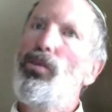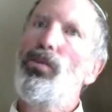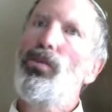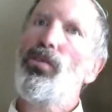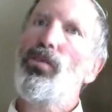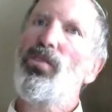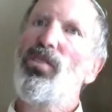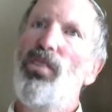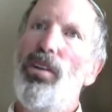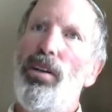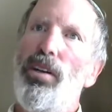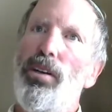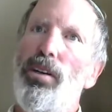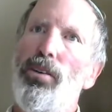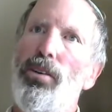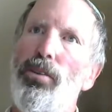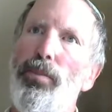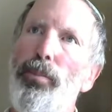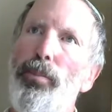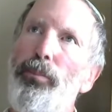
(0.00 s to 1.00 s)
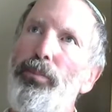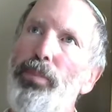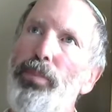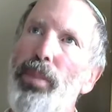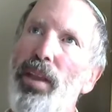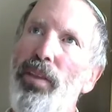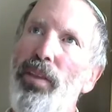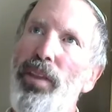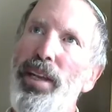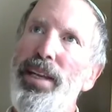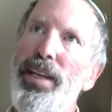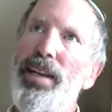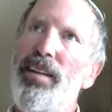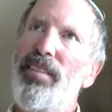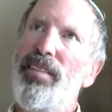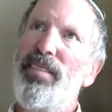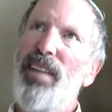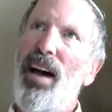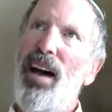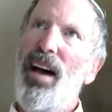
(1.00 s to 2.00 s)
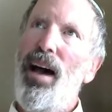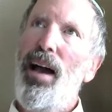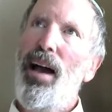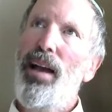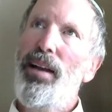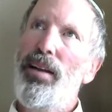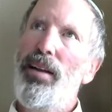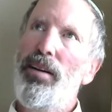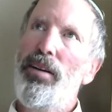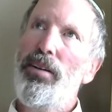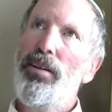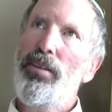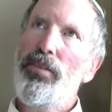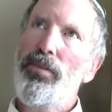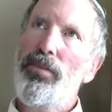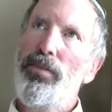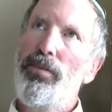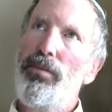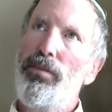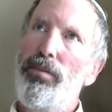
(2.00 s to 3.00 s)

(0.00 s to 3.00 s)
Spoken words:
So the near side of